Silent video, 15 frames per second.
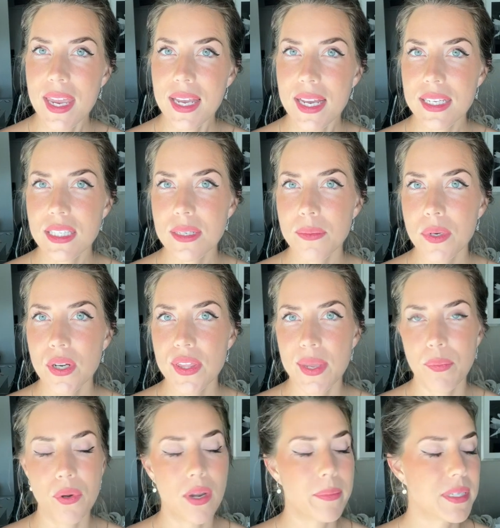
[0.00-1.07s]
customer, they
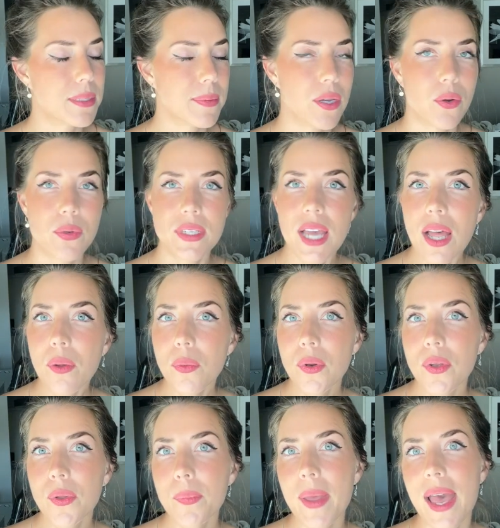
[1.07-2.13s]
promised me a hotel
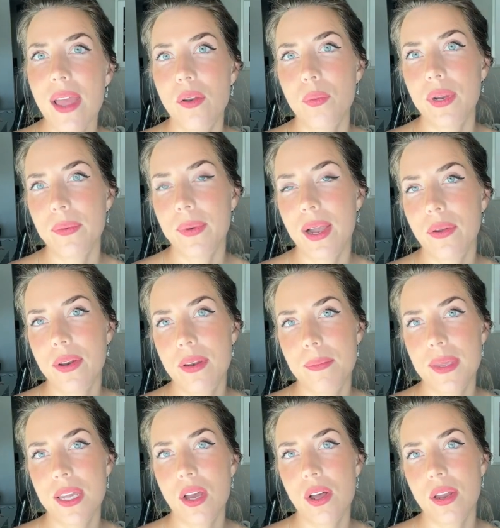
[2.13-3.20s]
room and rerouted
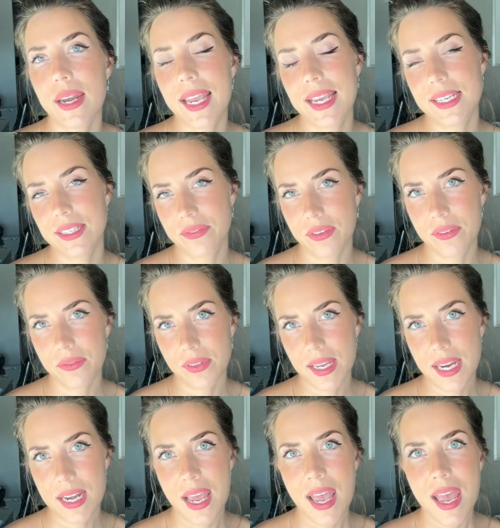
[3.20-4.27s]
me on a different
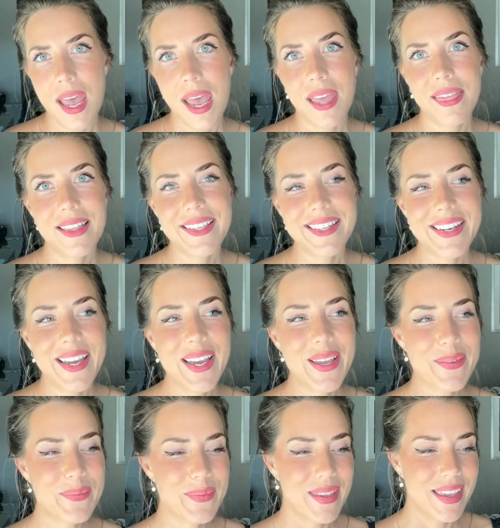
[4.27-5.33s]
flight. And this
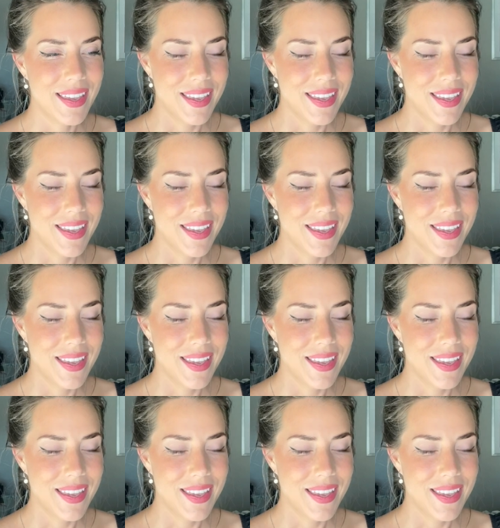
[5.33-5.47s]
time,